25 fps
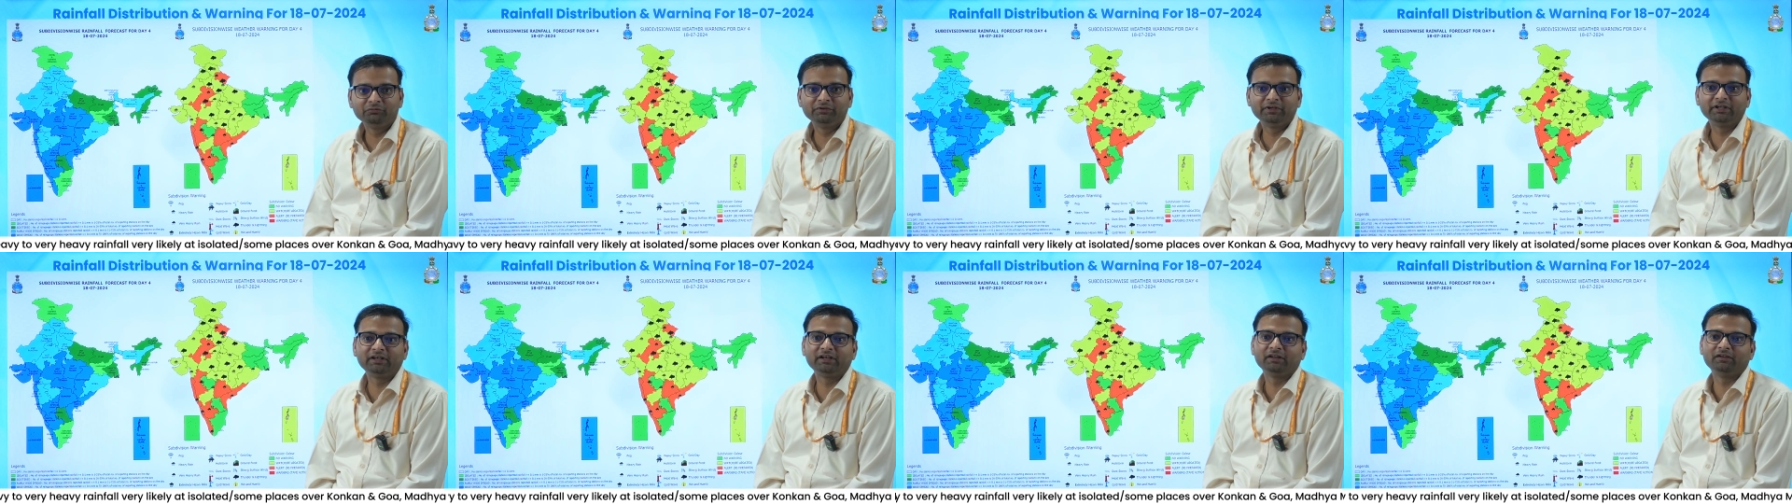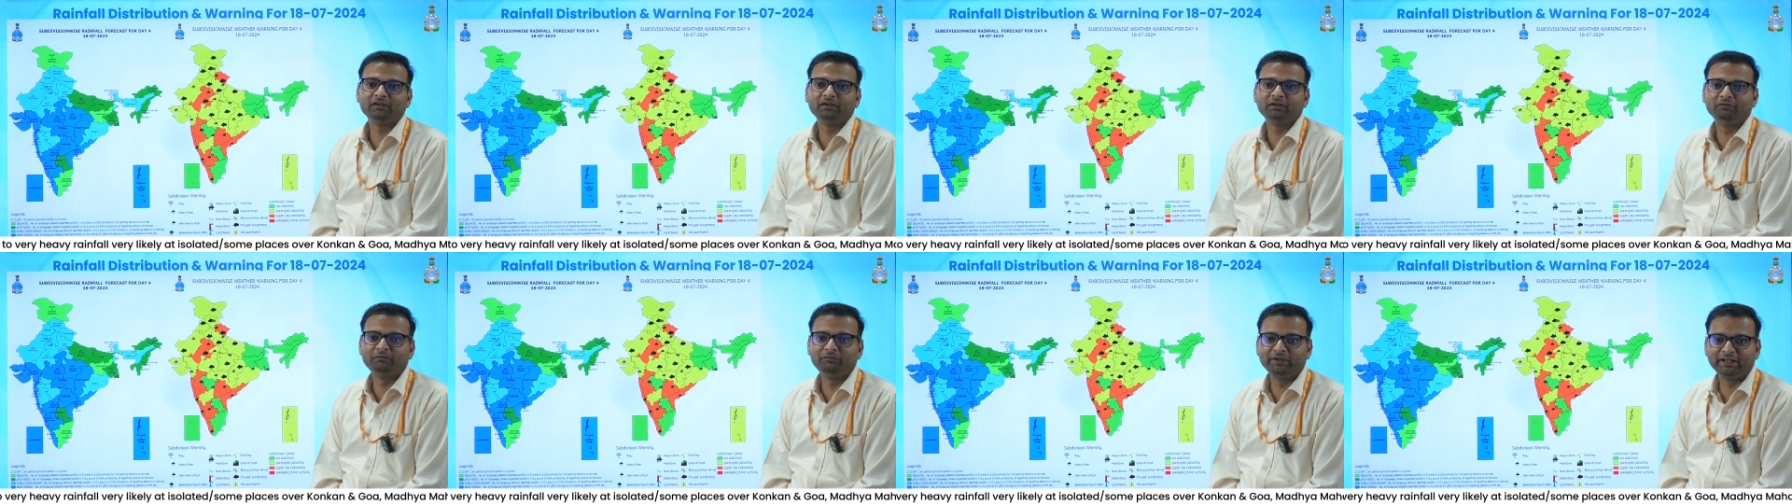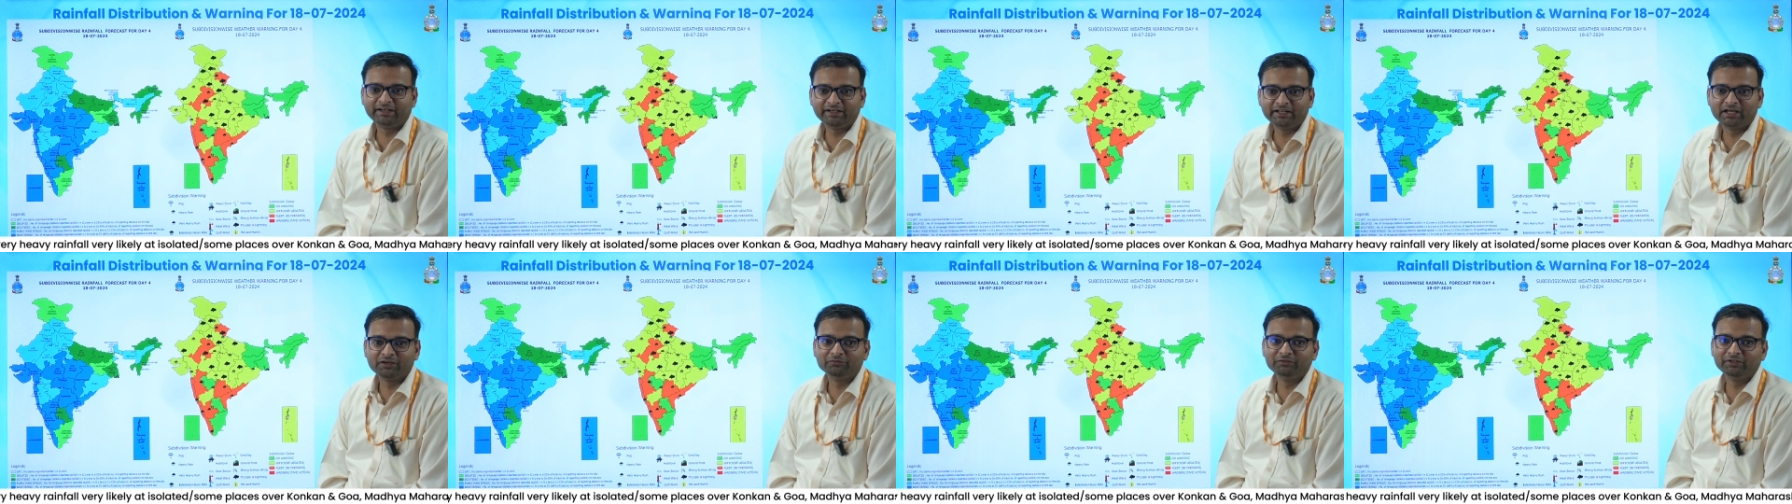where
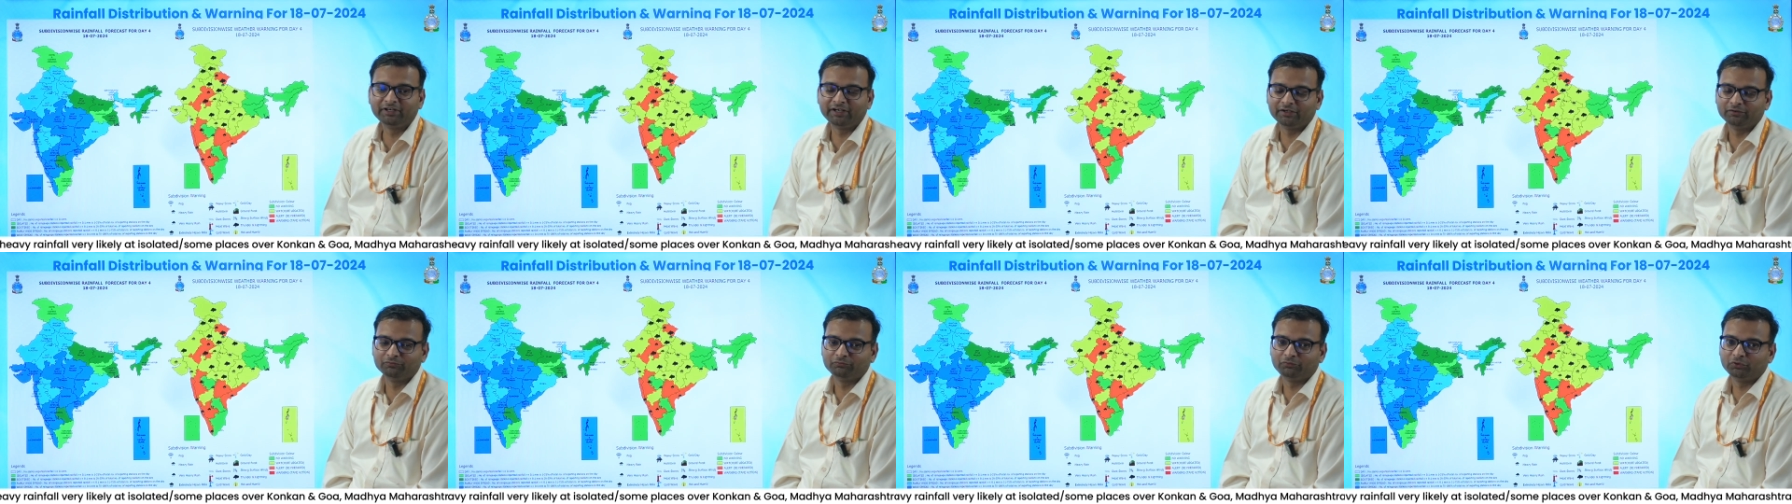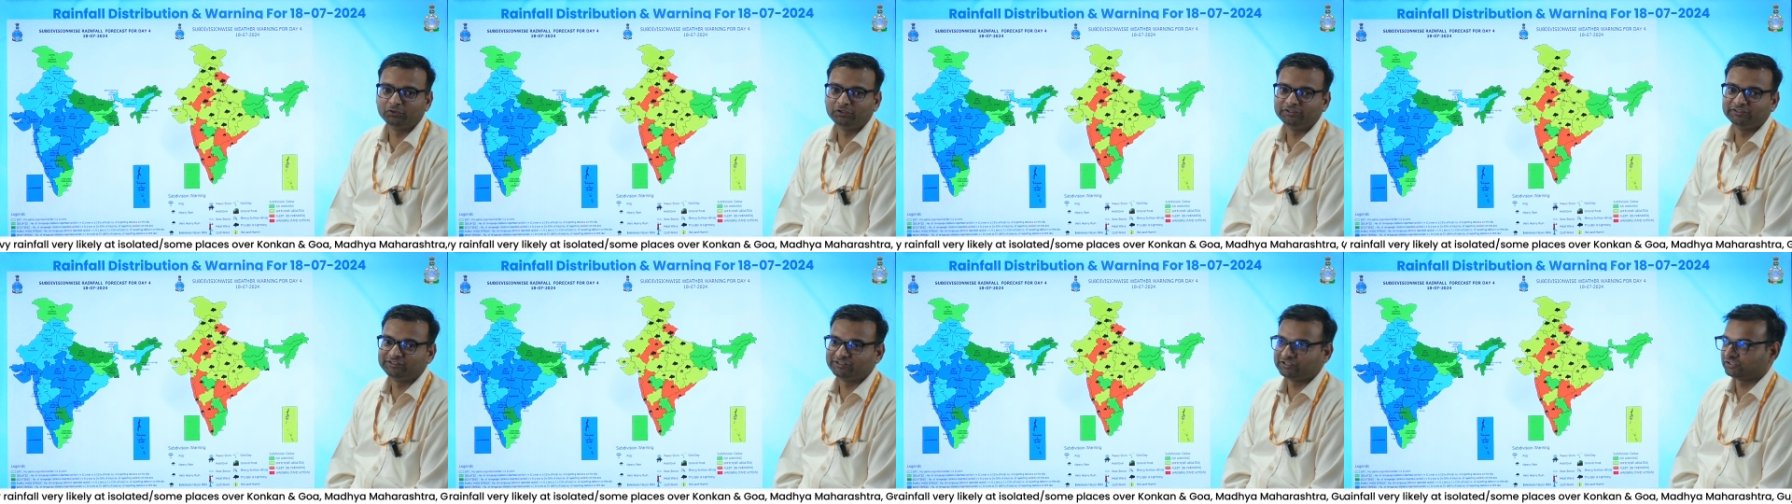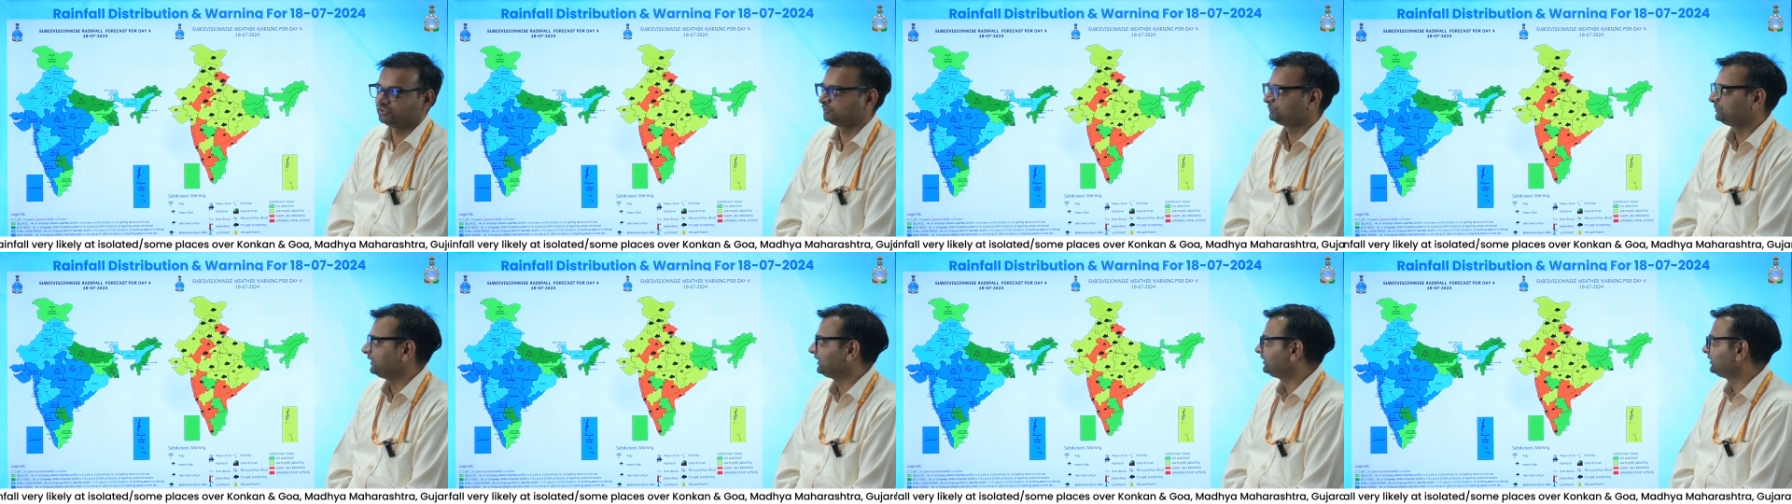very heavy rainfall is
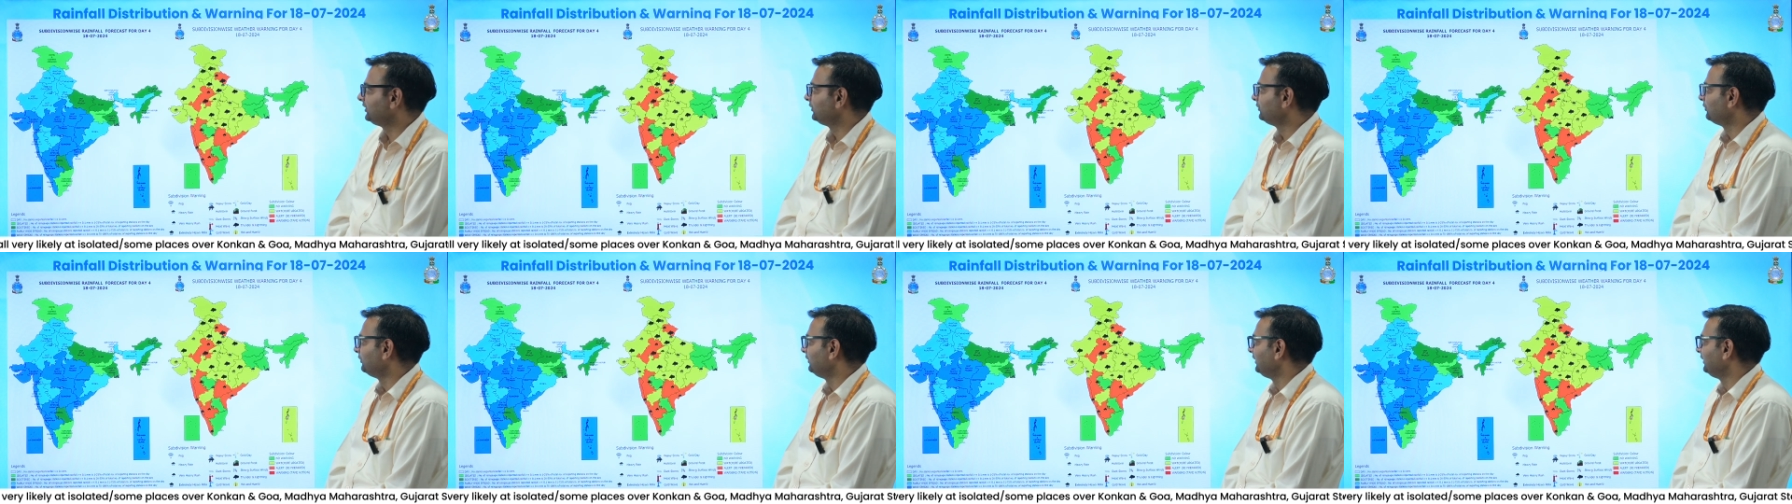expected